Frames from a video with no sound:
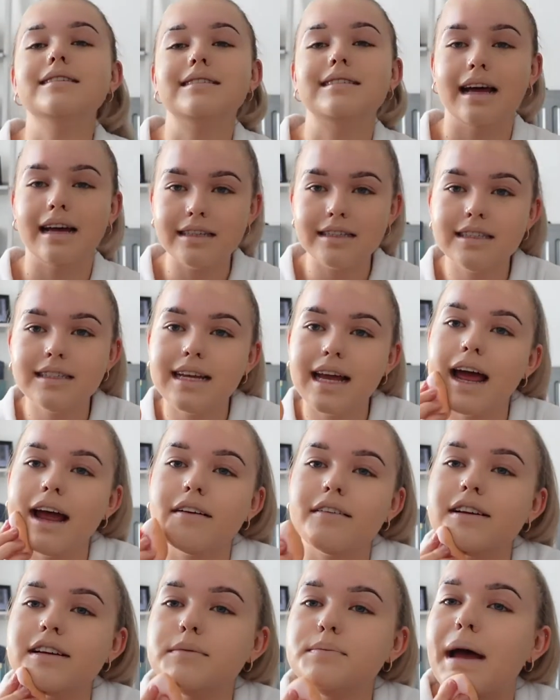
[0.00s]

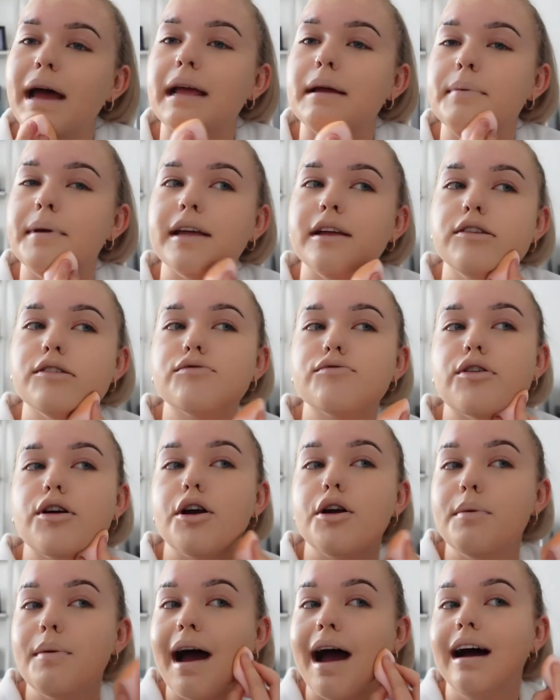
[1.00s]
Sagittarius baby
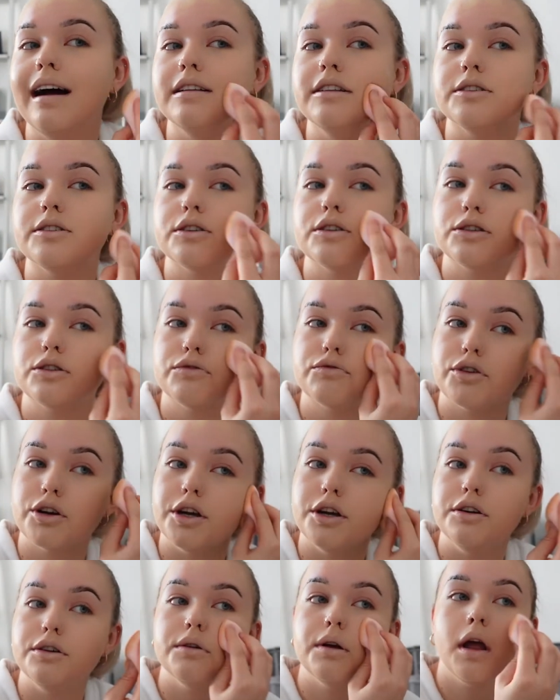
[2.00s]
through and
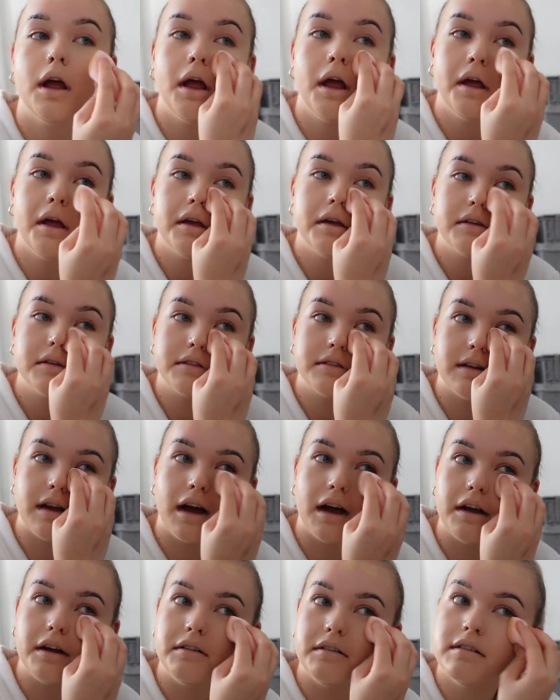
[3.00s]
through.
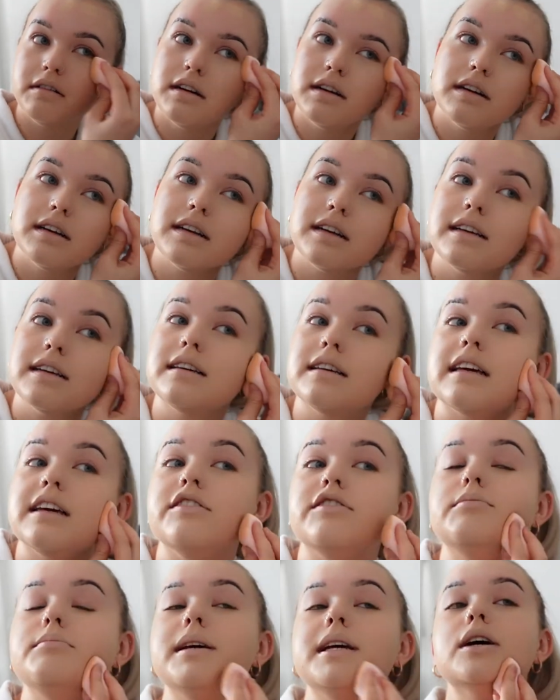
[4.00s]
So
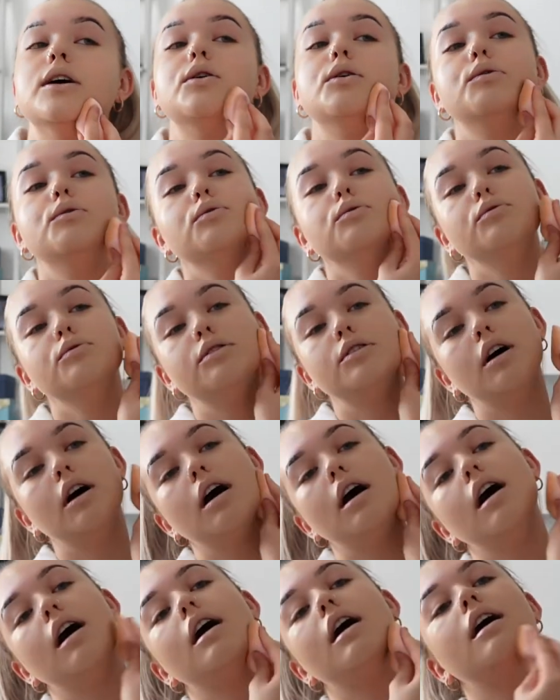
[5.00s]
give me all
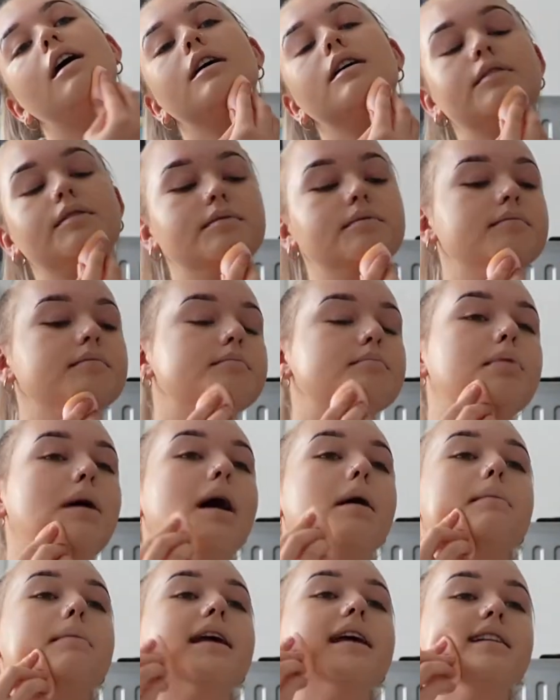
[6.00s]
the
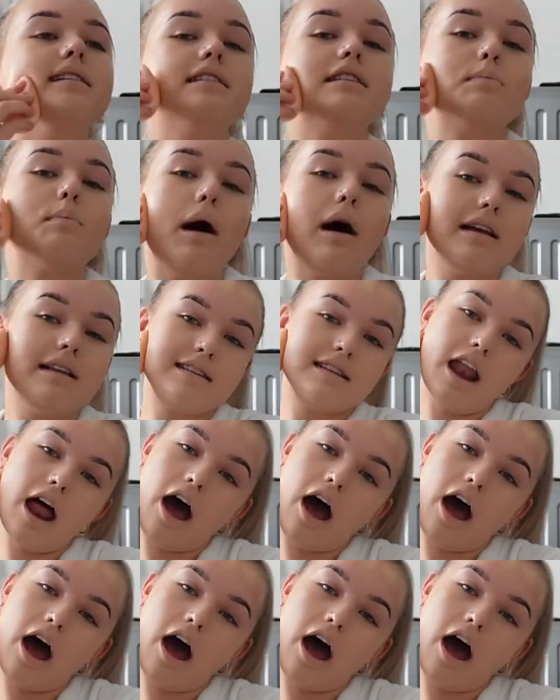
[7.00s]
pumpkin spice